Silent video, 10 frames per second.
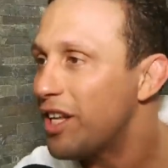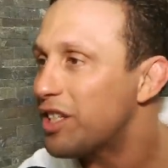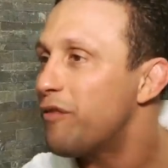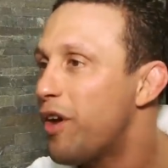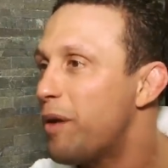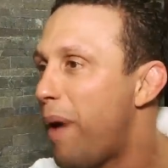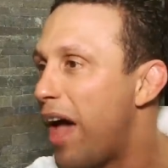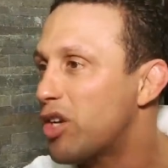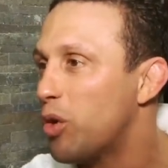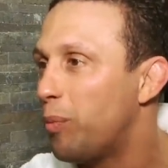it's a very
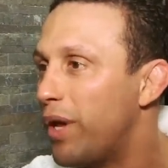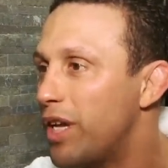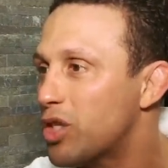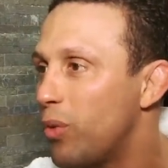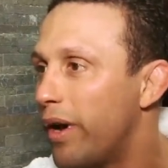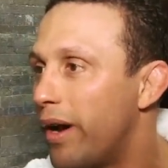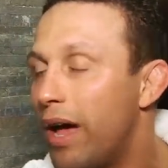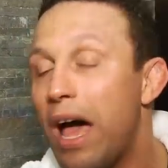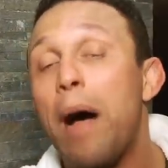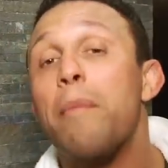magical place where
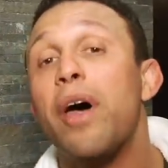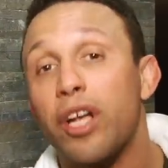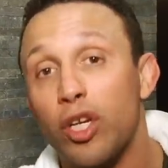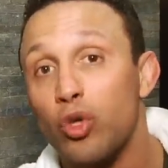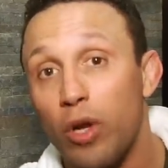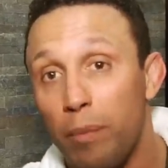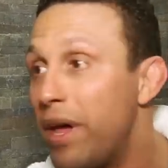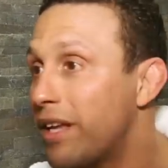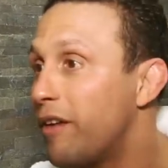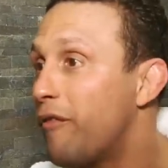Americans should
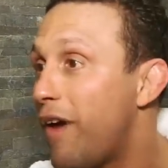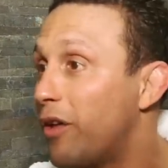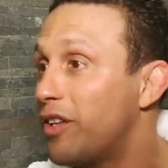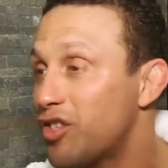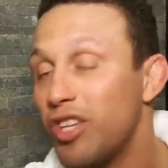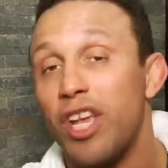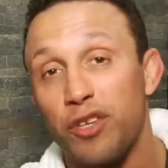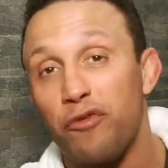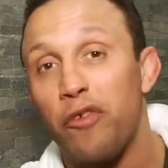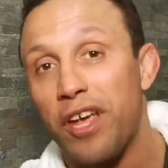make the their final
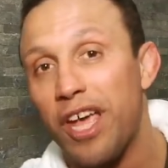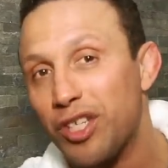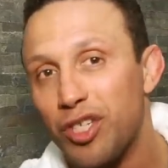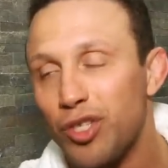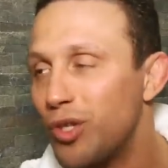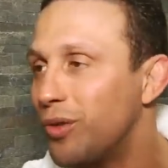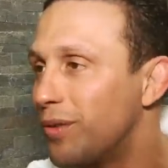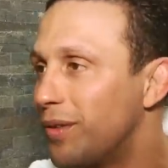destination for vacations too.